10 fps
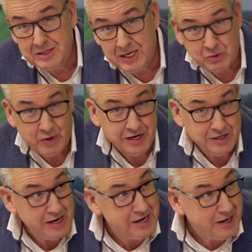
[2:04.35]
that's where the
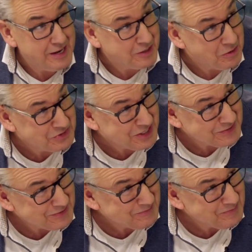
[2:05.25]
data lake comes in.